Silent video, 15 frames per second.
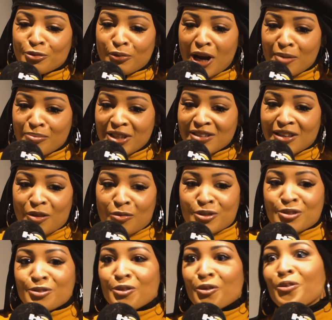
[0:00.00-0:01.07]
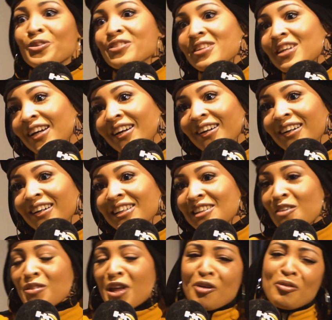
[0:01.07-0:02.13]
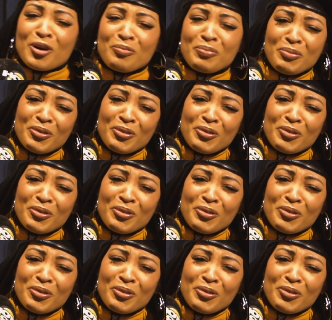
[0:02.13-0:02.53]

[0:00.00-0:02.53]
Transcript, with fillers: rap piece. I was so scared because I'm like, what are people